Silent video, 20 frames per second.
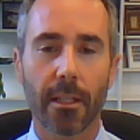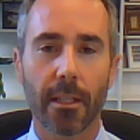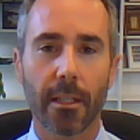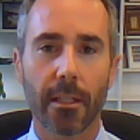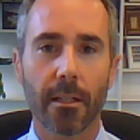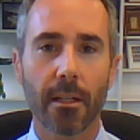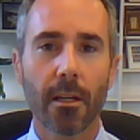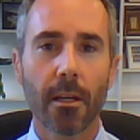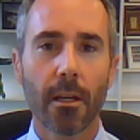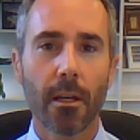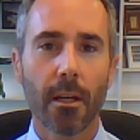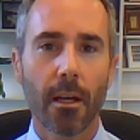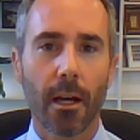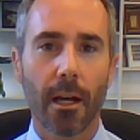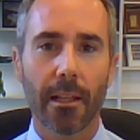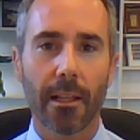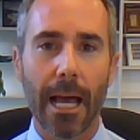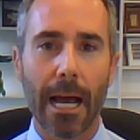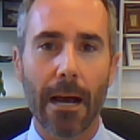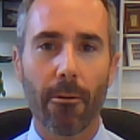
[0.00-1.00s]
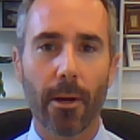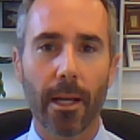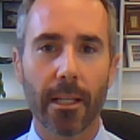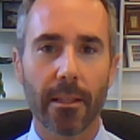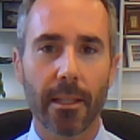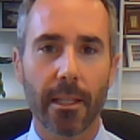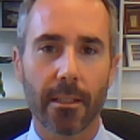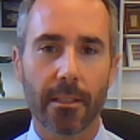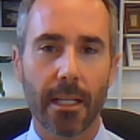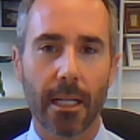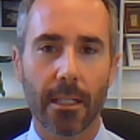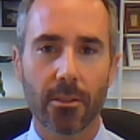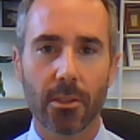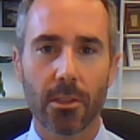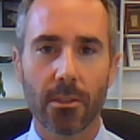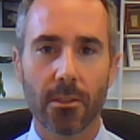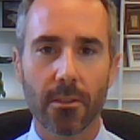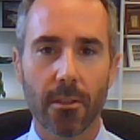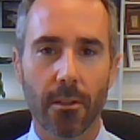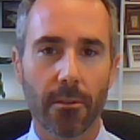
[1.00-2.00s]
in allowing the
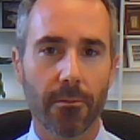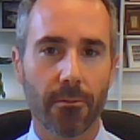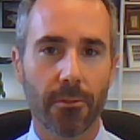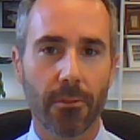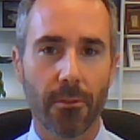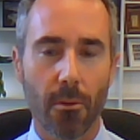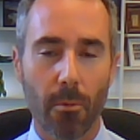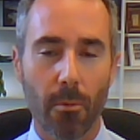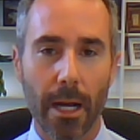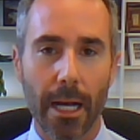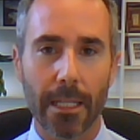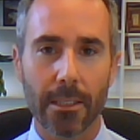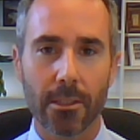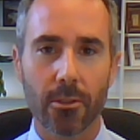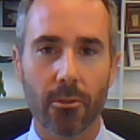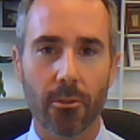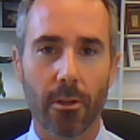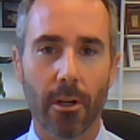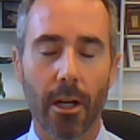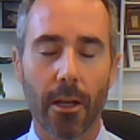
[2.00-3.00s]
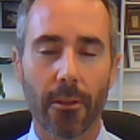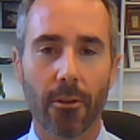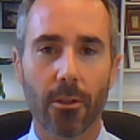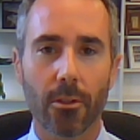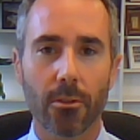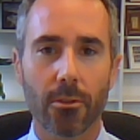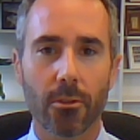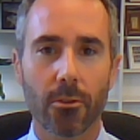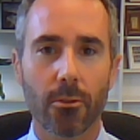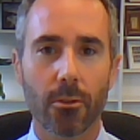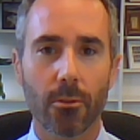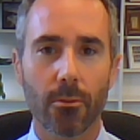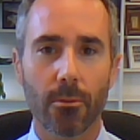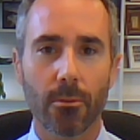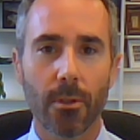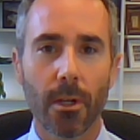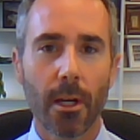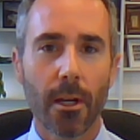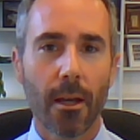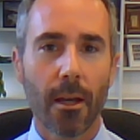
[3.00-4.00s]
attentions of the West or others
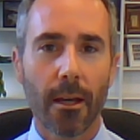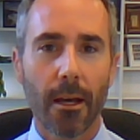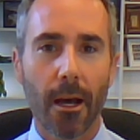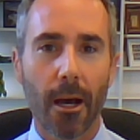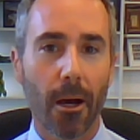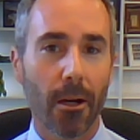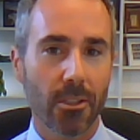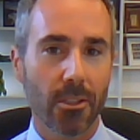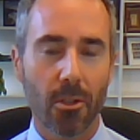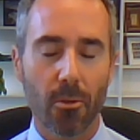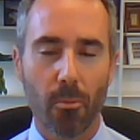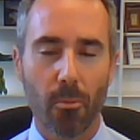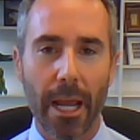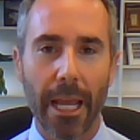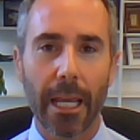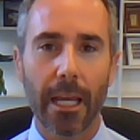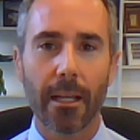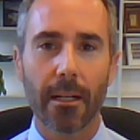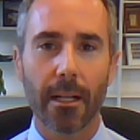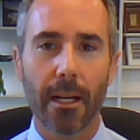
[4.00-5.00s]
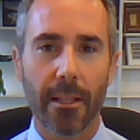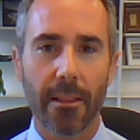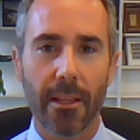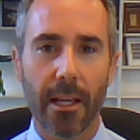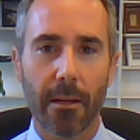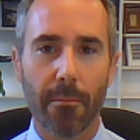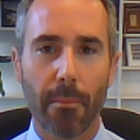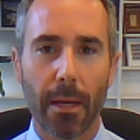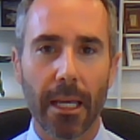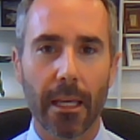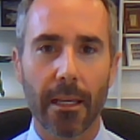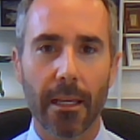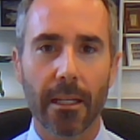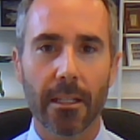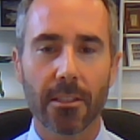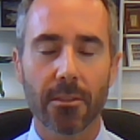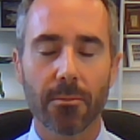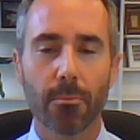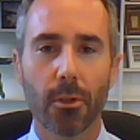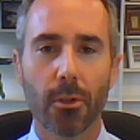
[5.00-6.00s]
to uh, to wane and then making
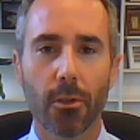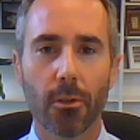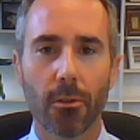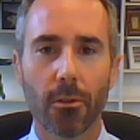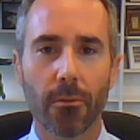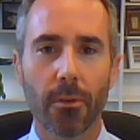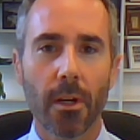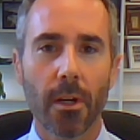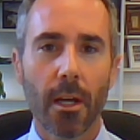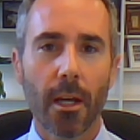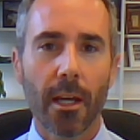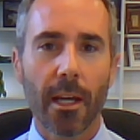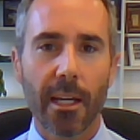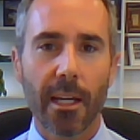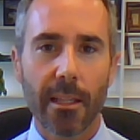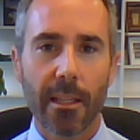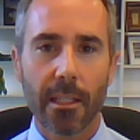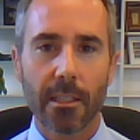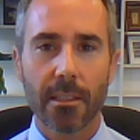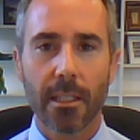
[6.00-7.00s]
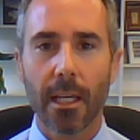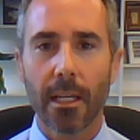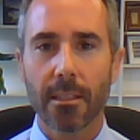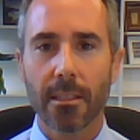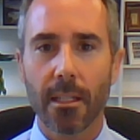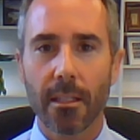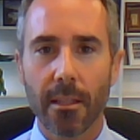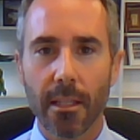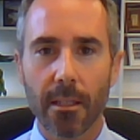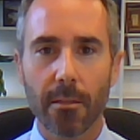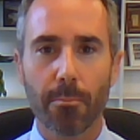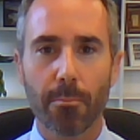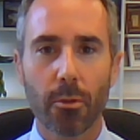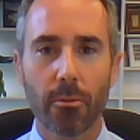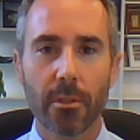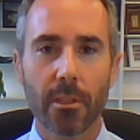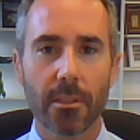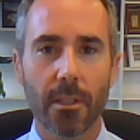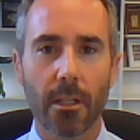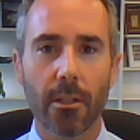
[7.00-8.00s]
his move. In this case, I think
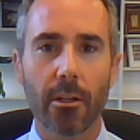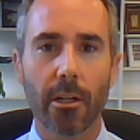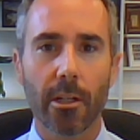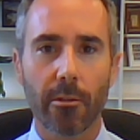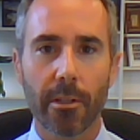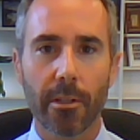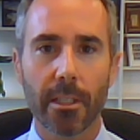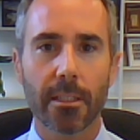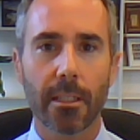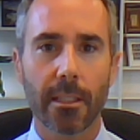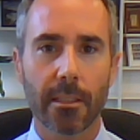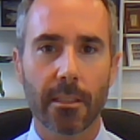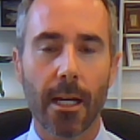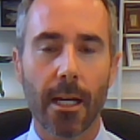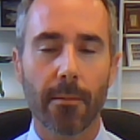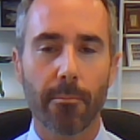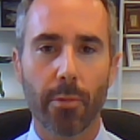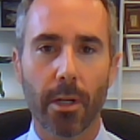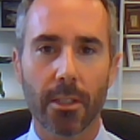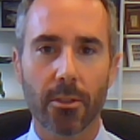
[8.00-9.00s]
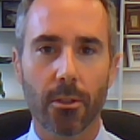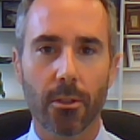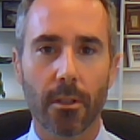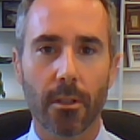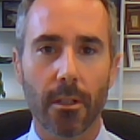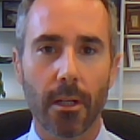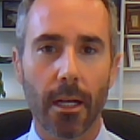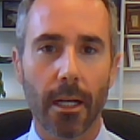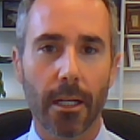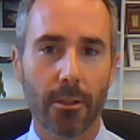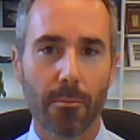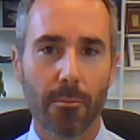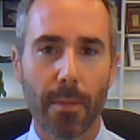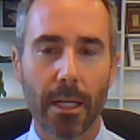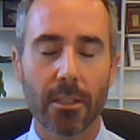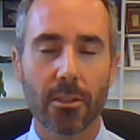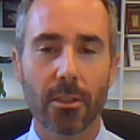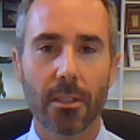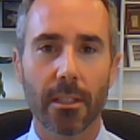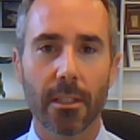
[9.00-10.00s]
Putin is under increasing time pressure. Uh, you
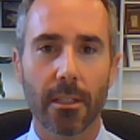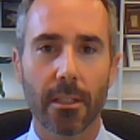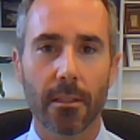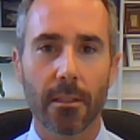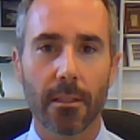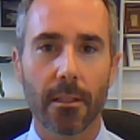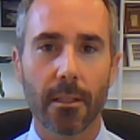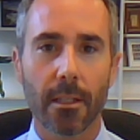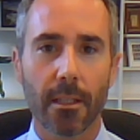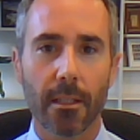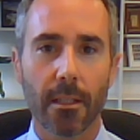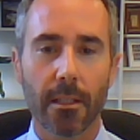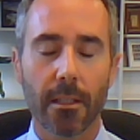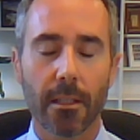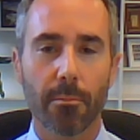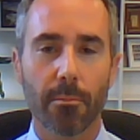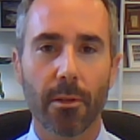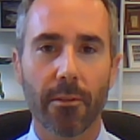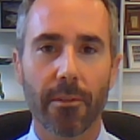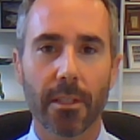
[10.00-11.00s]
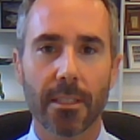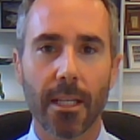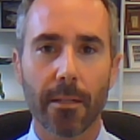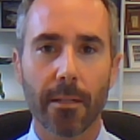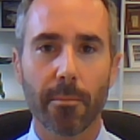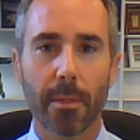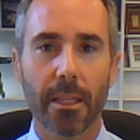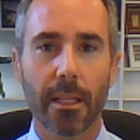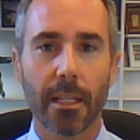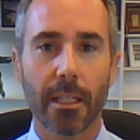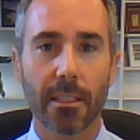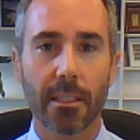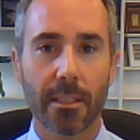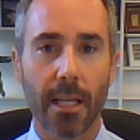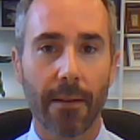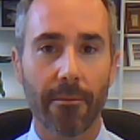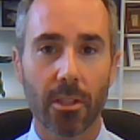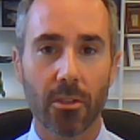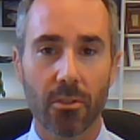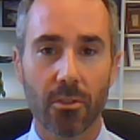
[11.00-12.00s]
mentioned in, in the previous segment that he's
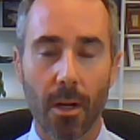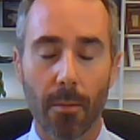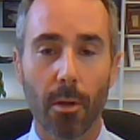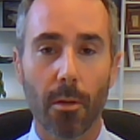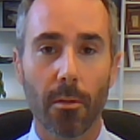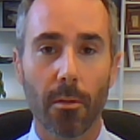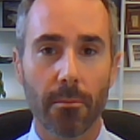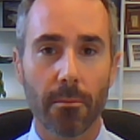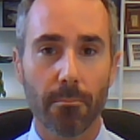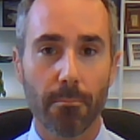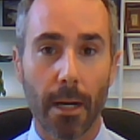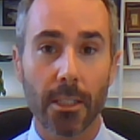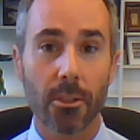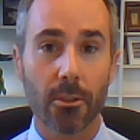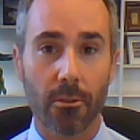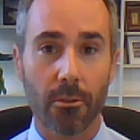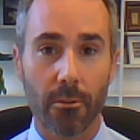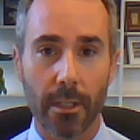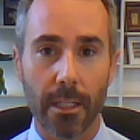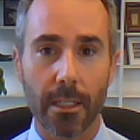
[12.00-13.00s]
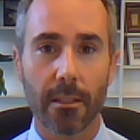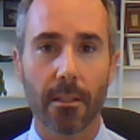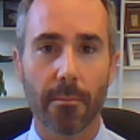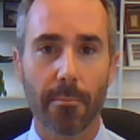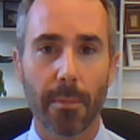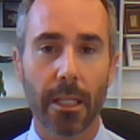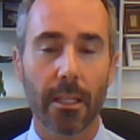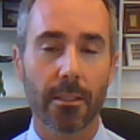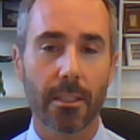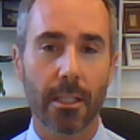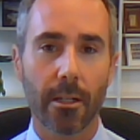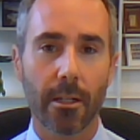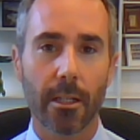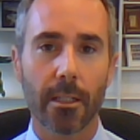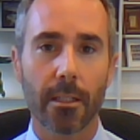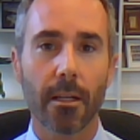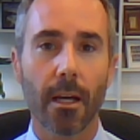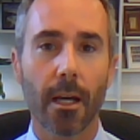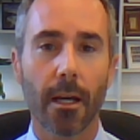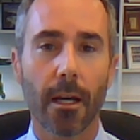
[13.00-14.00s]
having trouble mustering the
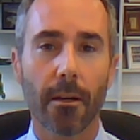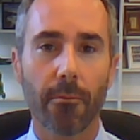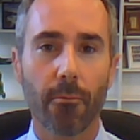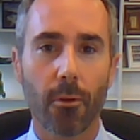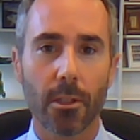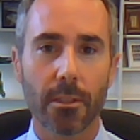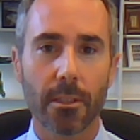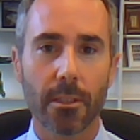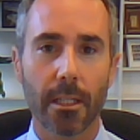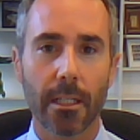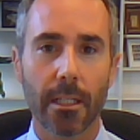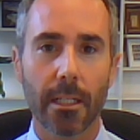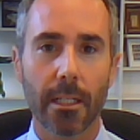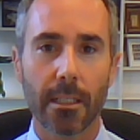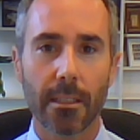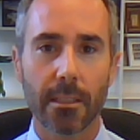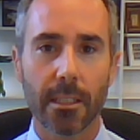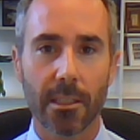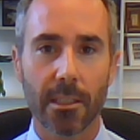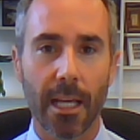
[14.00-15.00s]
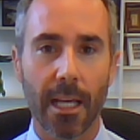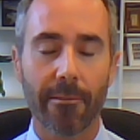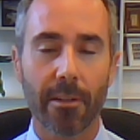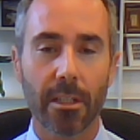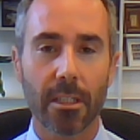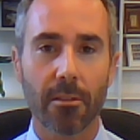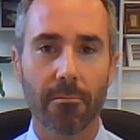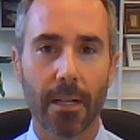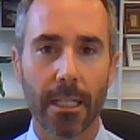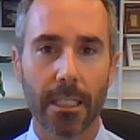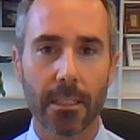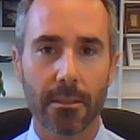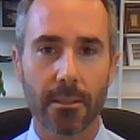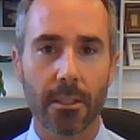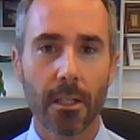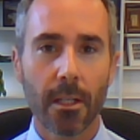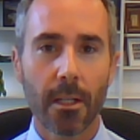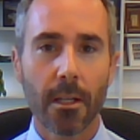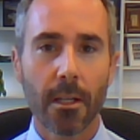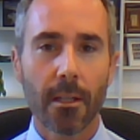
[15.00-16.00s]
military uh, force that he needs. He's having to raise
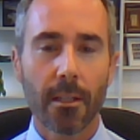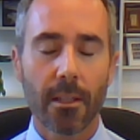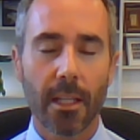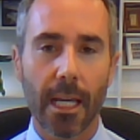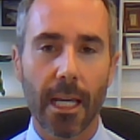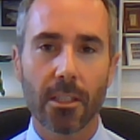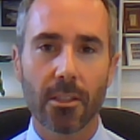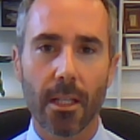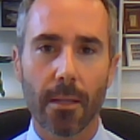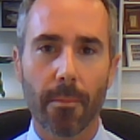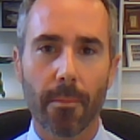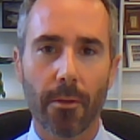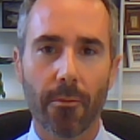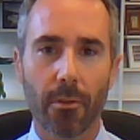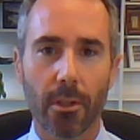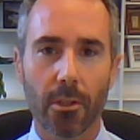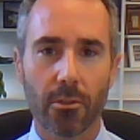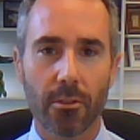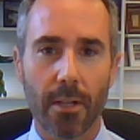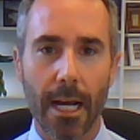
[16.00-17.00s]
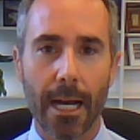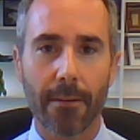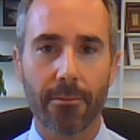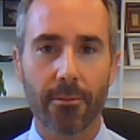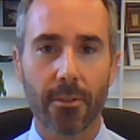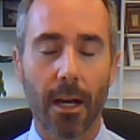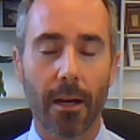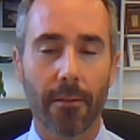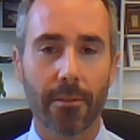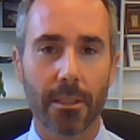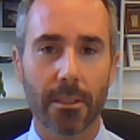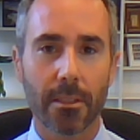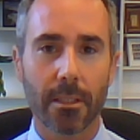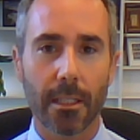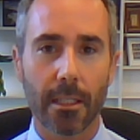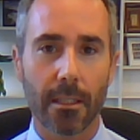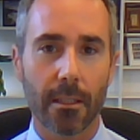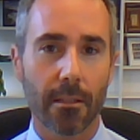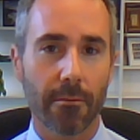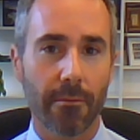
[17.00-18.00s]
the age limit for the draft.
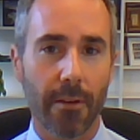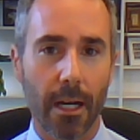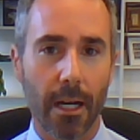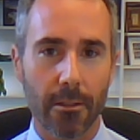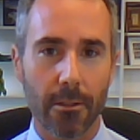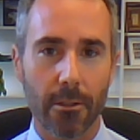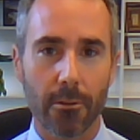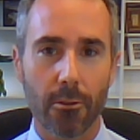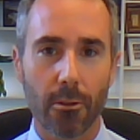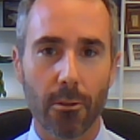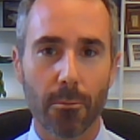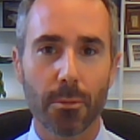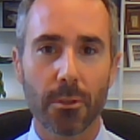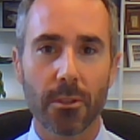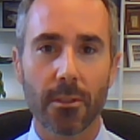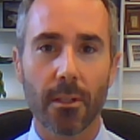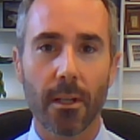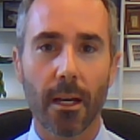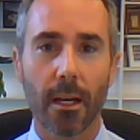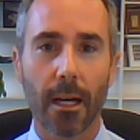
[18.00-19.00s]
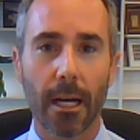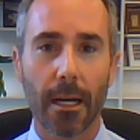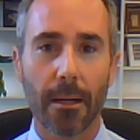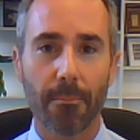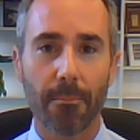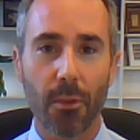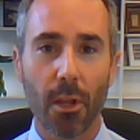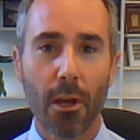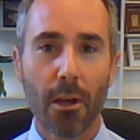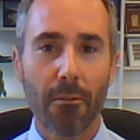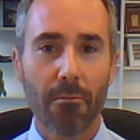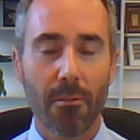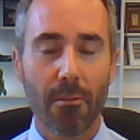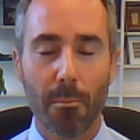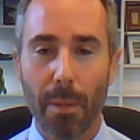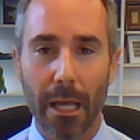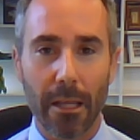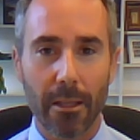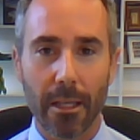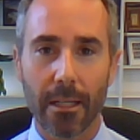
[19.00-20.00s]
Obviously, the Wagner Group's um,
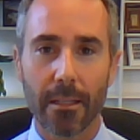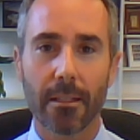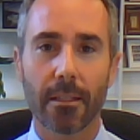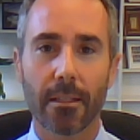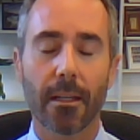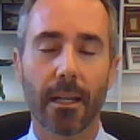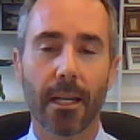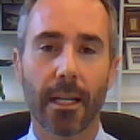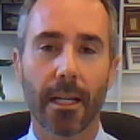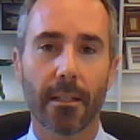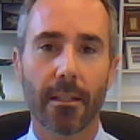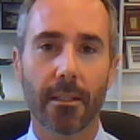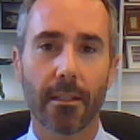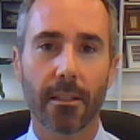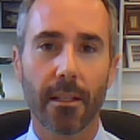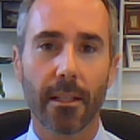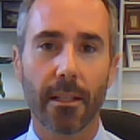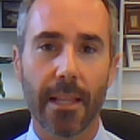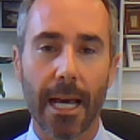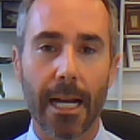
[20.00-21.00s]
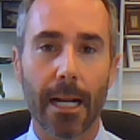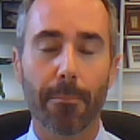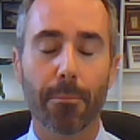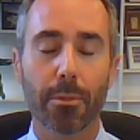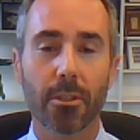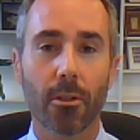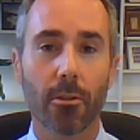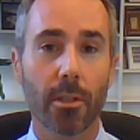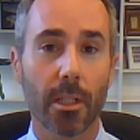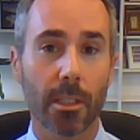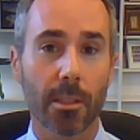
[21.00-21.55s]
rebellion and that episode